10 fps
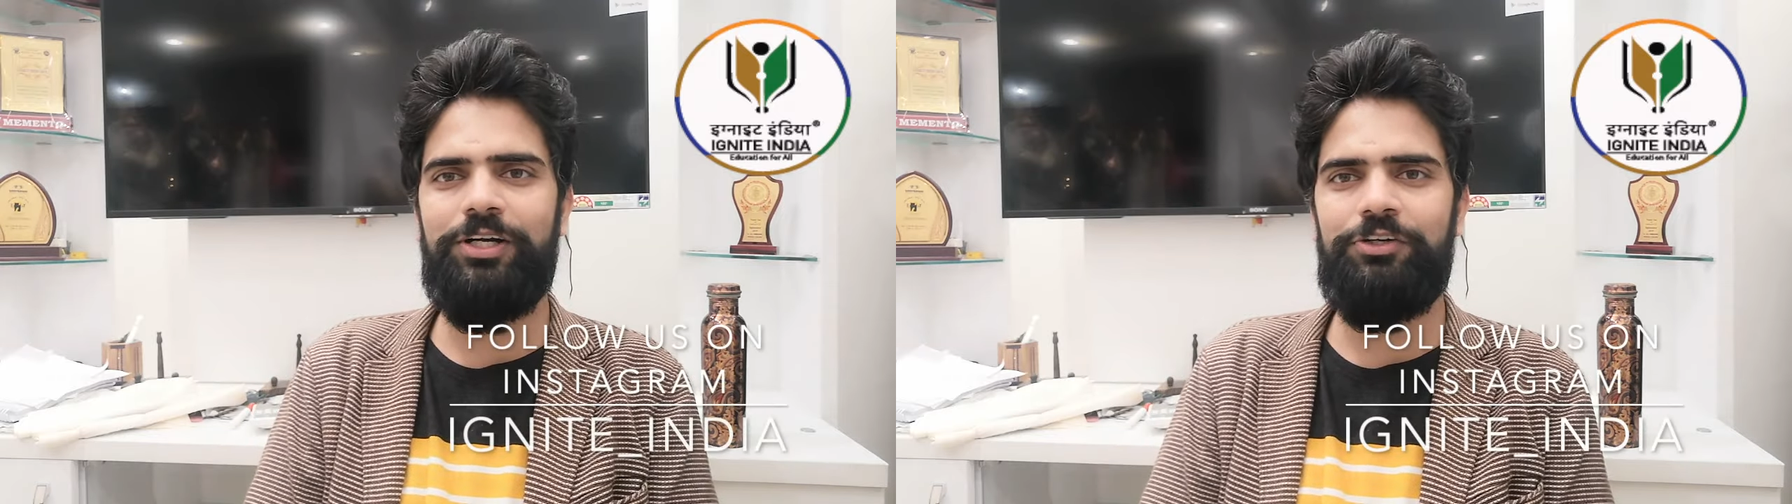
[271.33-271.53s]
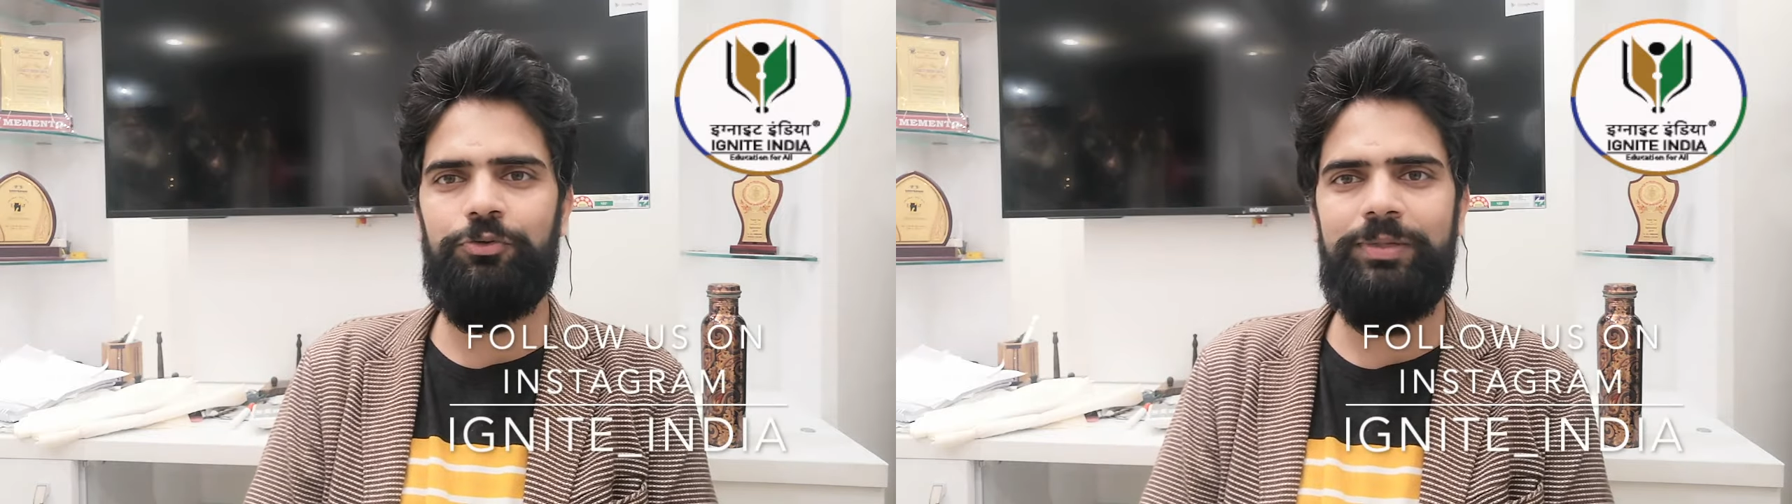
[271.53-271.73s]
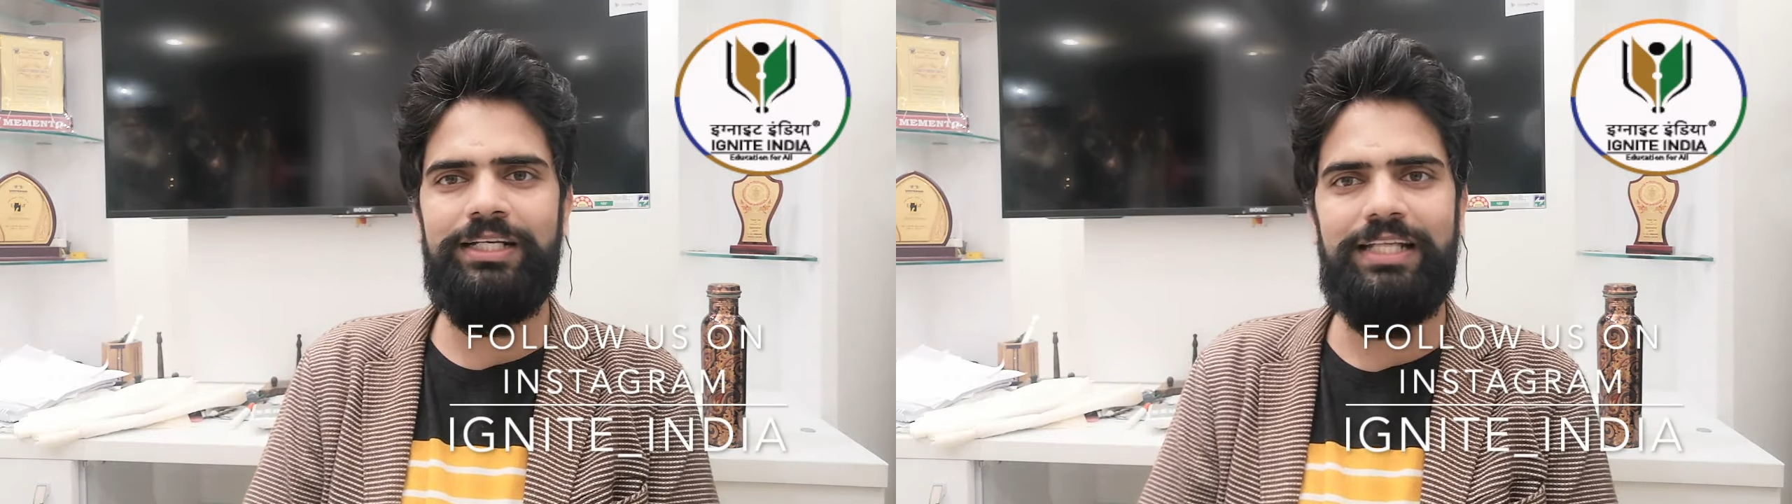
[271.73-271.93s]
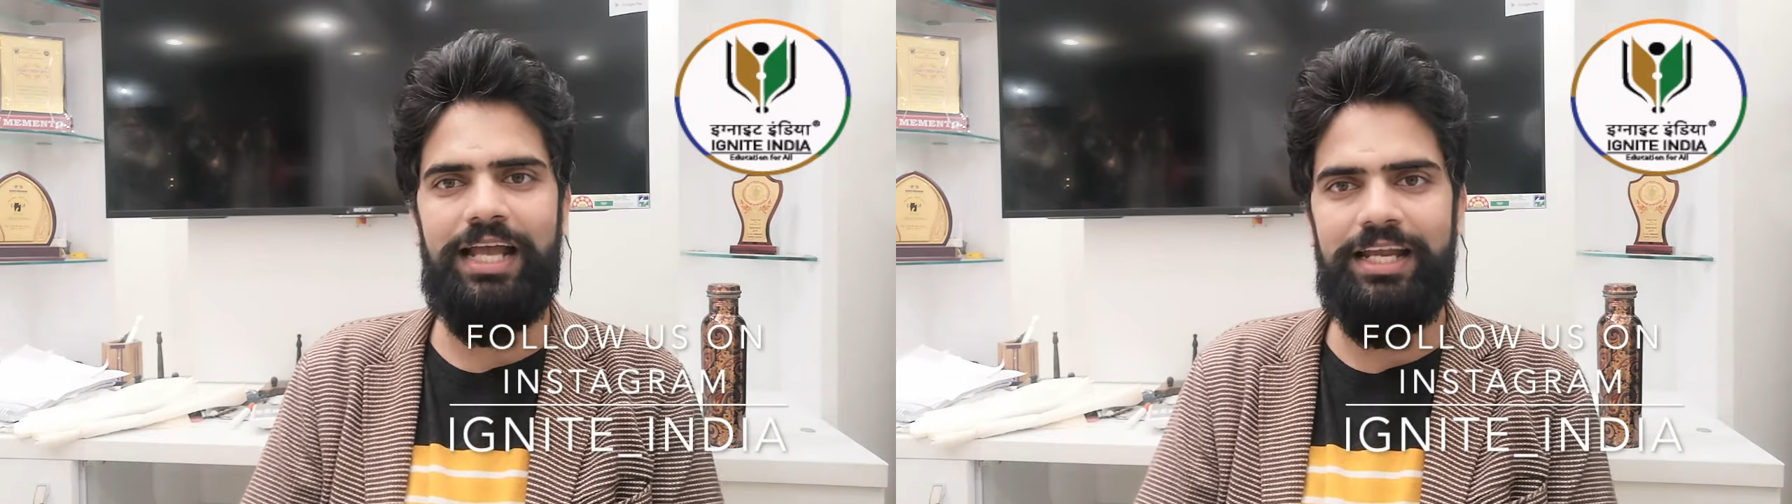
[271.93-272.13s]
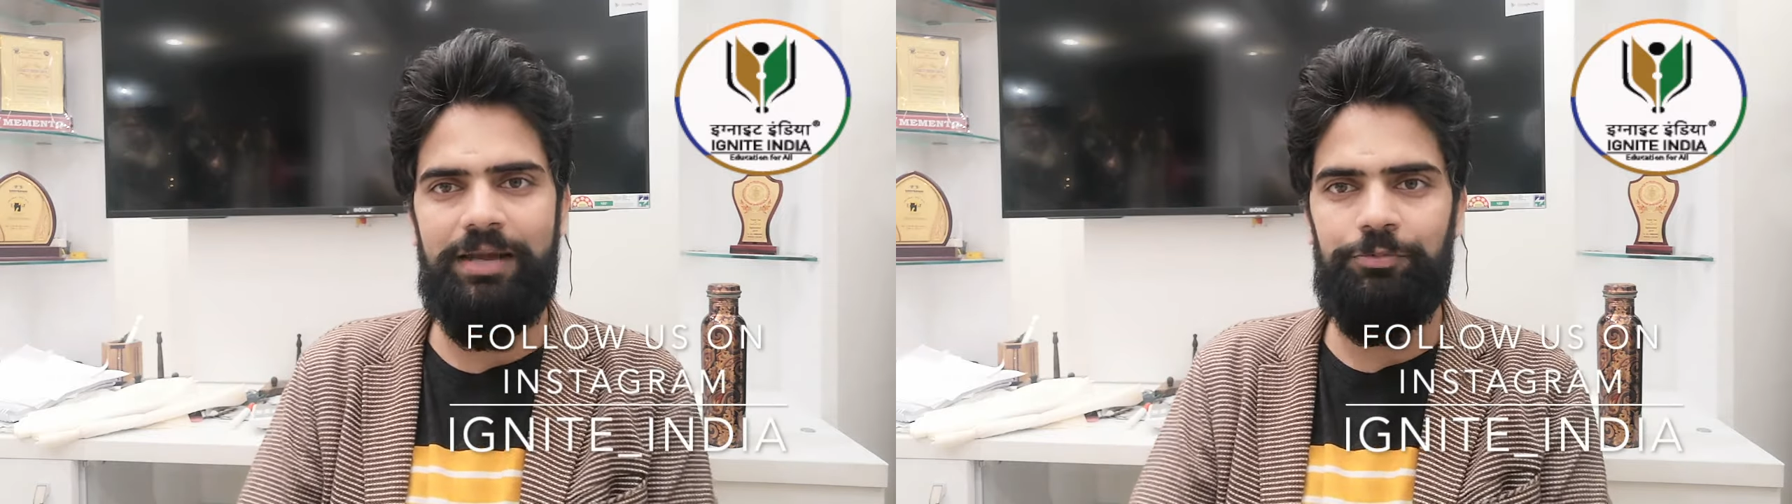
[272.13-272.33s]
because I
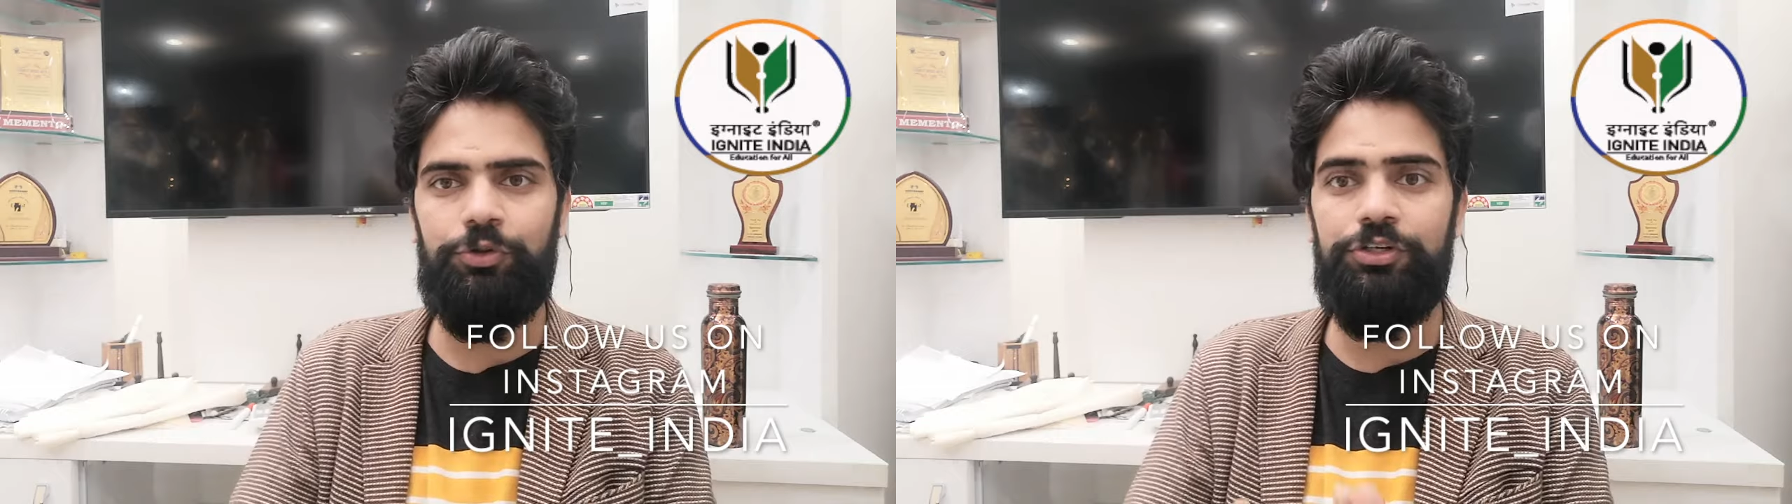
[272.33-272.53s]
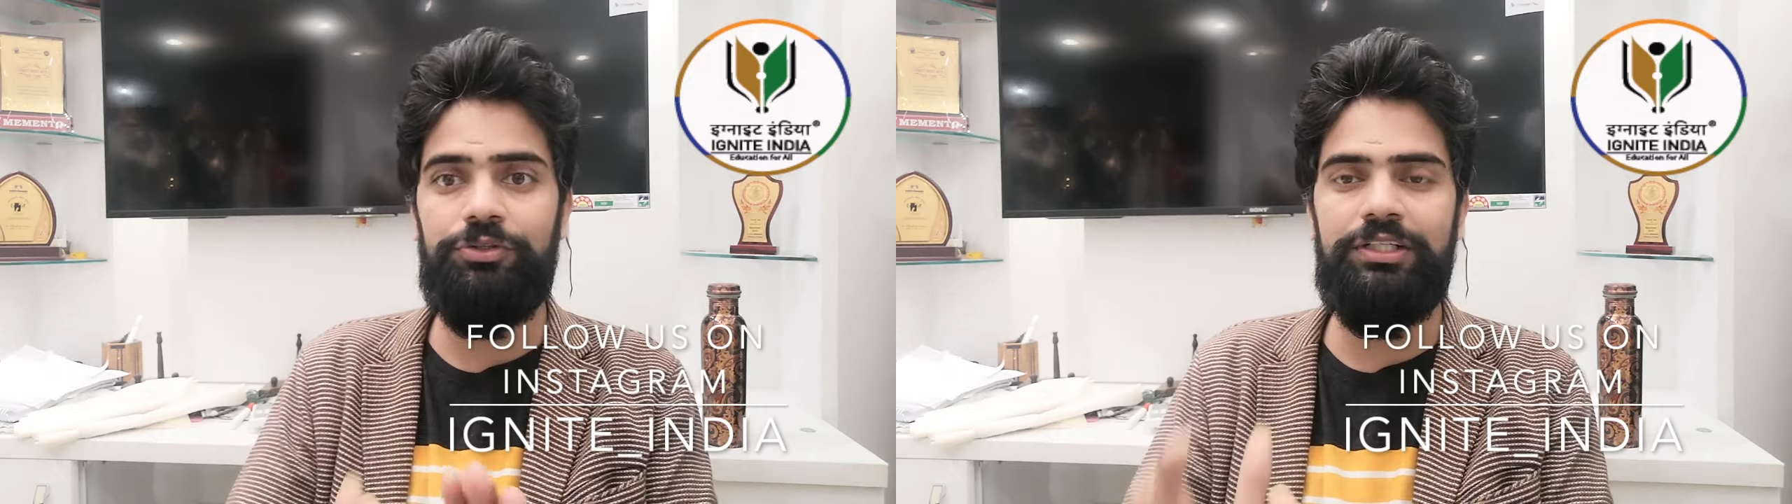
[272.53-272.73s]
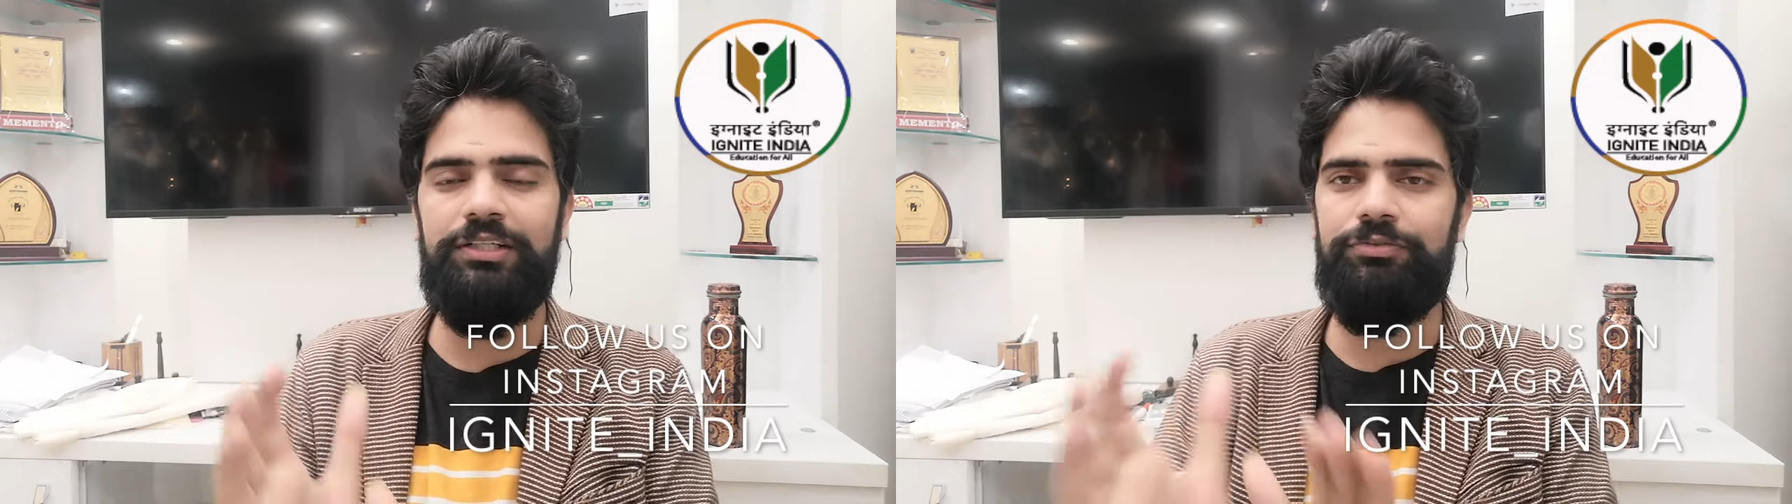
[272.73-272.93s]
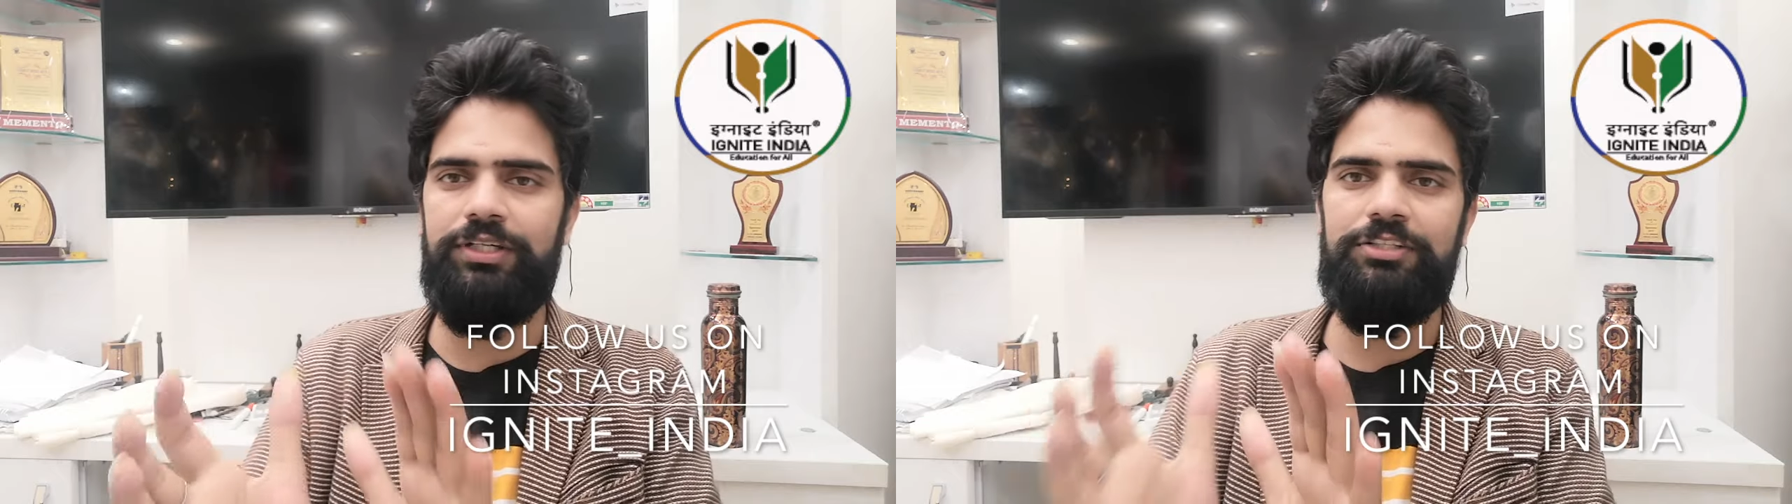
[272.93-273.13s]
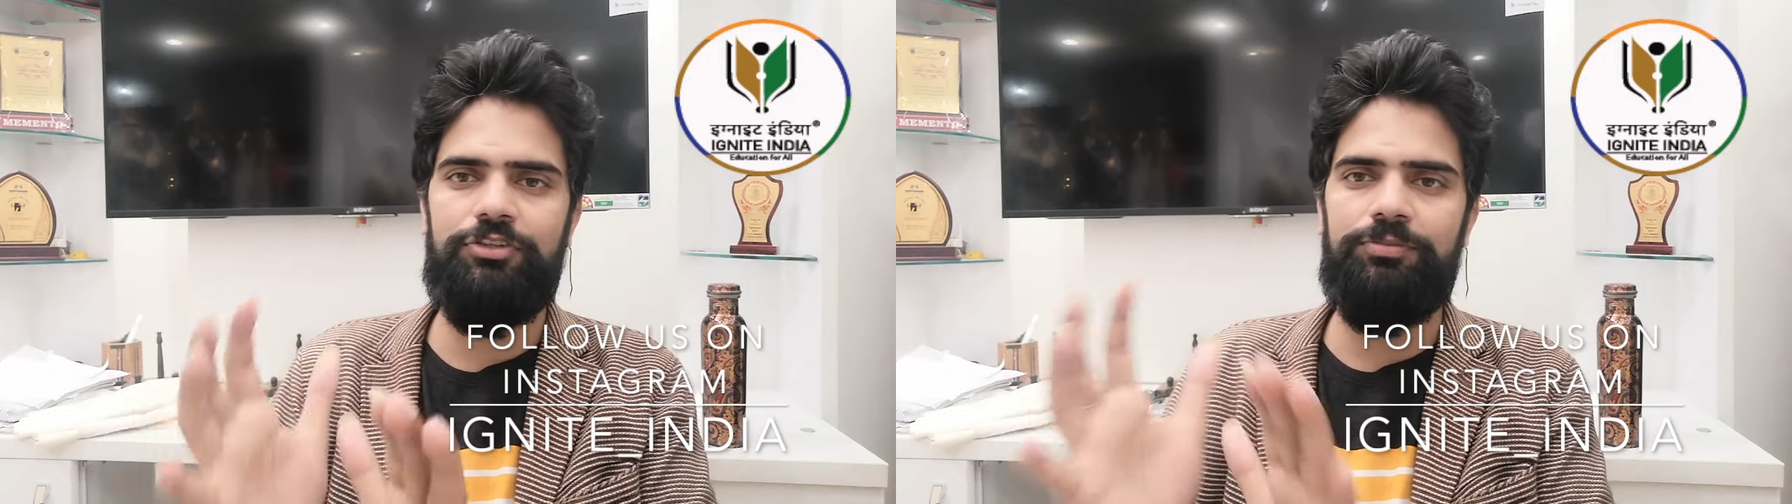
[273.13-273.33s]
have told you the difference
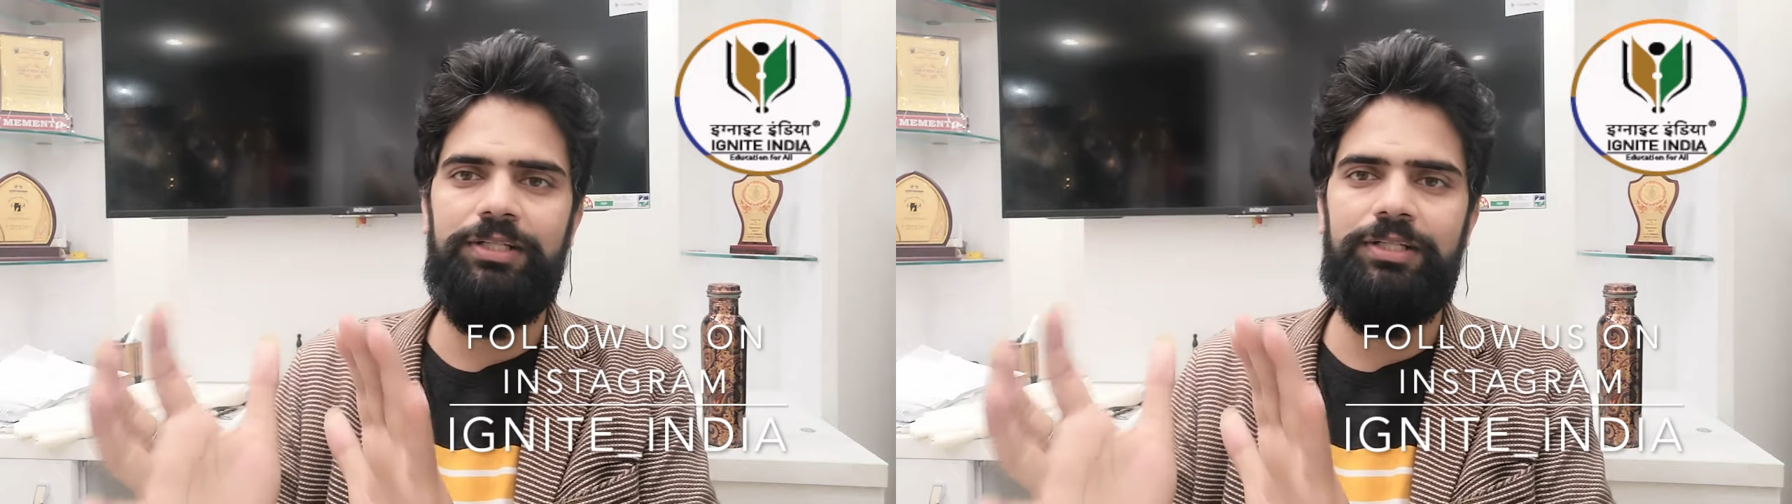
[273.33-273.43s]
of the